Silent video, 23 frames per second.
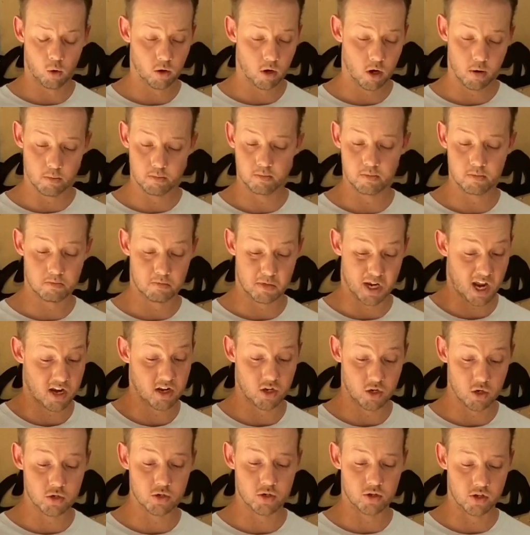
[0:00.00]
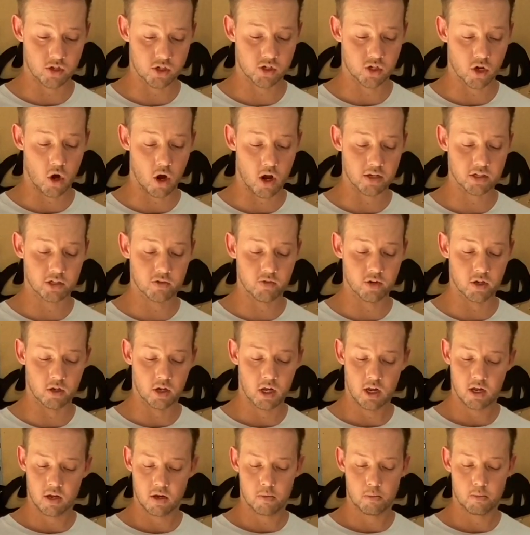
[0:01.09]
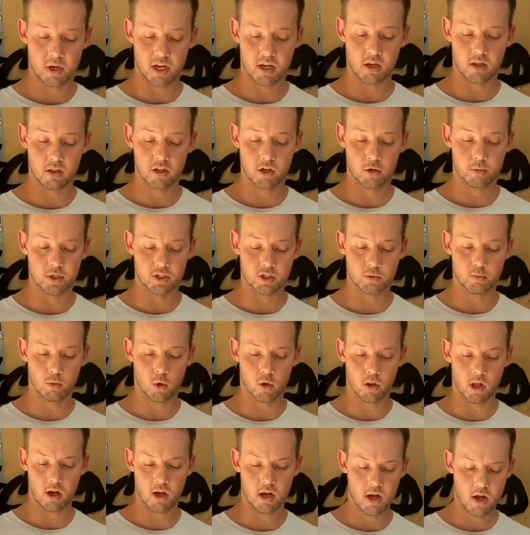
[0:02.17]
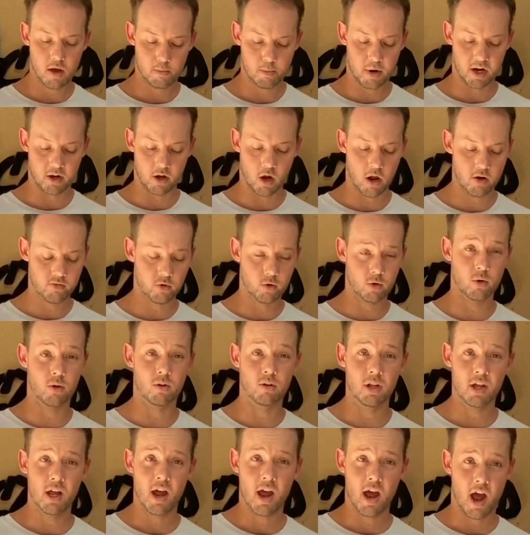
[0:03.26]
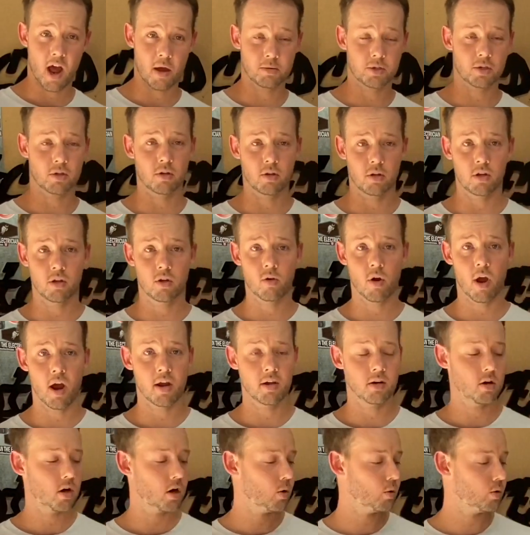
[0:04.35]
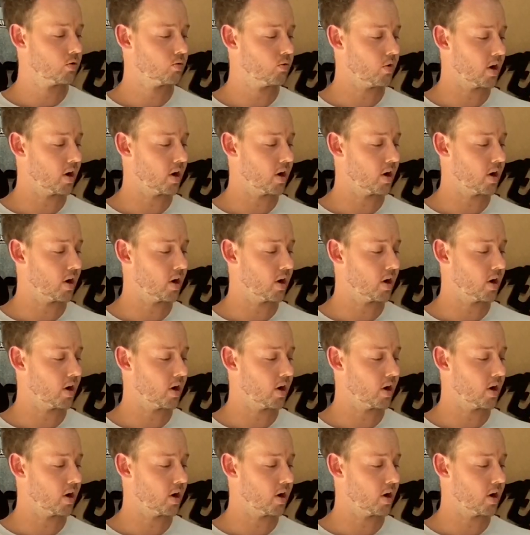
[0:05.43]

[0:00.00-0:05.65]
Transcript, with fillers: I'm getting used to the size of it being a little bit smaller, but overall, absolutely great. I would